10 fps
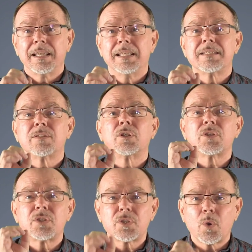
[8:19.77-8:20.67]
is the
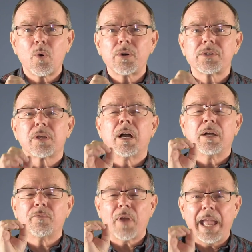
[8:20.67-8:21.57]
source
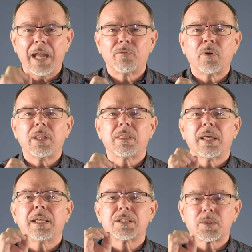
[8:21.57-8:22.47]
of everything